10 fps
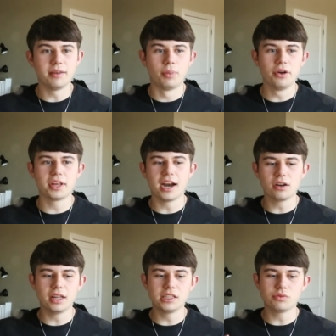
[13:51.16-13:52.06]
both
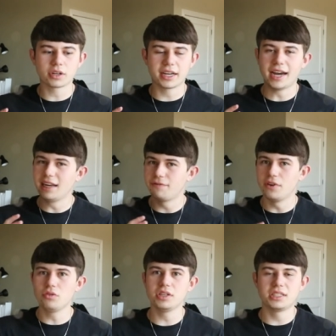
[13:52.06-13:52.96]
airlines were kind of
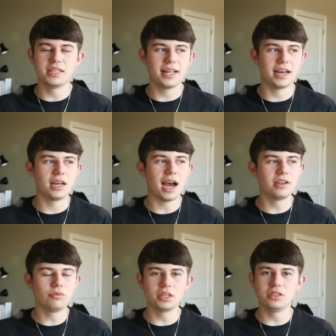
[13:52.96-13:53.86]
focused in that, I
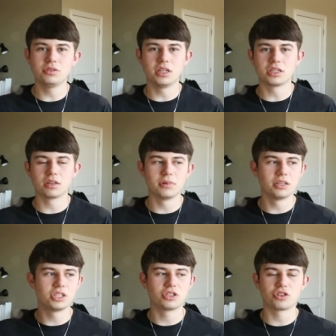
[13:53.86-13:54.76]
don't want to use the
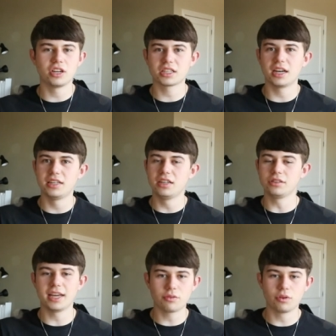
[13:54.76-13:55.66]
terminology transcontinental
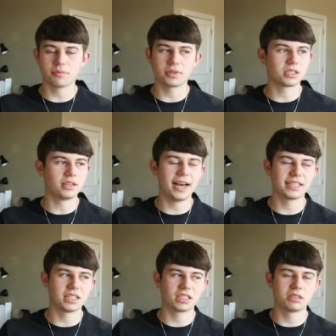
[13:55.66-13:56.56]
network because
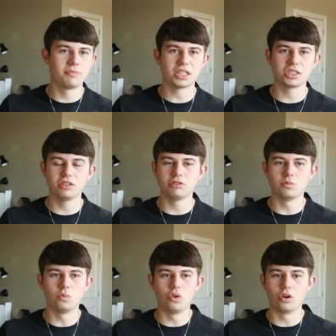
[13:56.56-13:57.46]
Alaska especially was
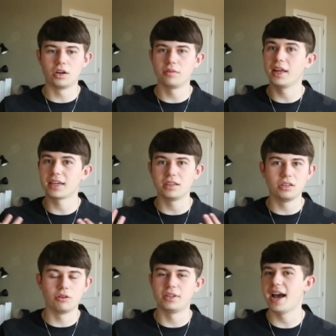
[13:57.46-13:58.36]
more like, you
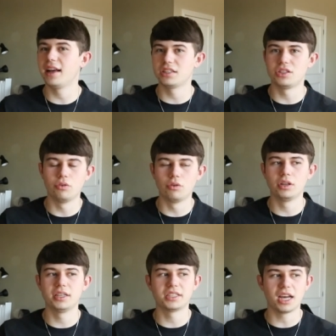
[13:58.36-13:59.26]
know, Dallas, New
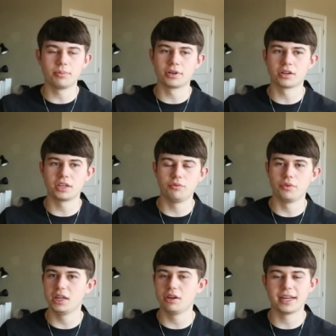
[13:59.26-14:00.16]
Orleans, Albuquerque,
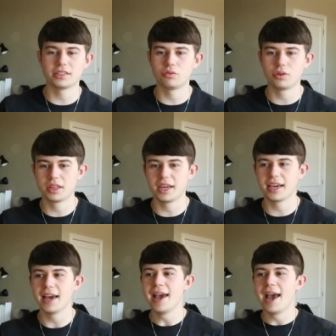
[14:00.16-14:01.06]
Reno, that sort of
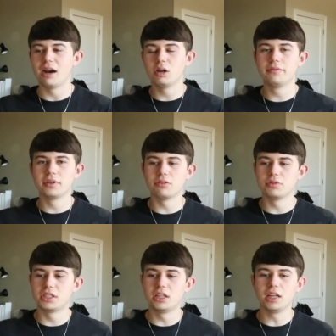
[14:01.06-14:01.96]
thing. However, there
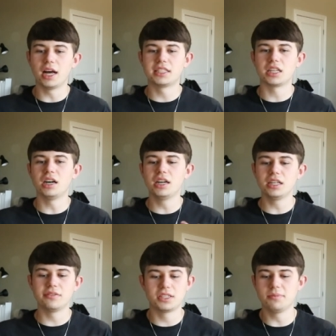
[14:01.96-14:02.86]
was still a ton
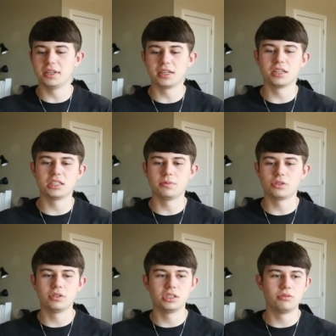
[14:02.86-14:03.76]
of similarities
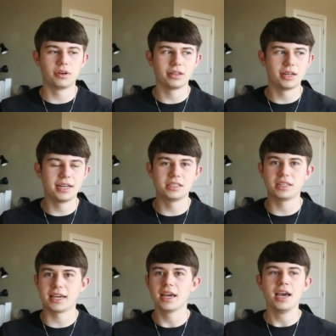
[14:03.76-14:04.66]
between two airlines.
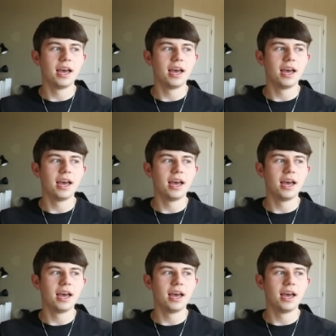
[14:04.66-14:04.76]
Like